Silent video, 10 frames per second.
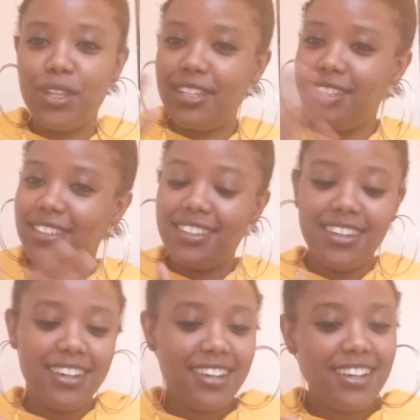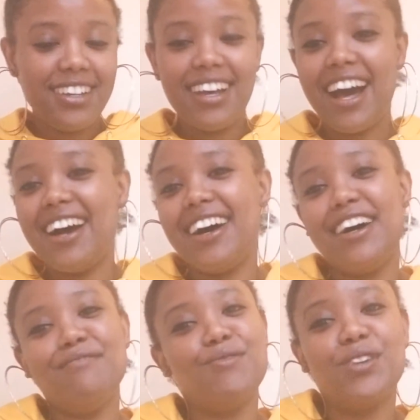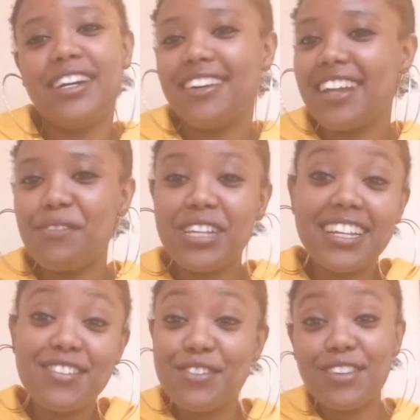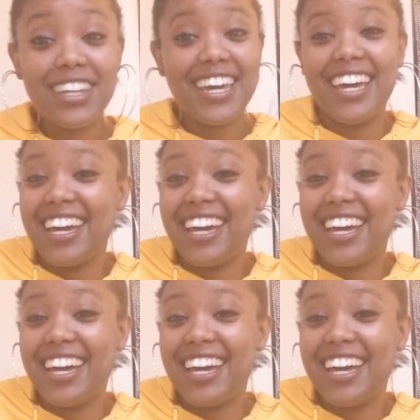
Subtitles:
And I'm weird. I mean, it really,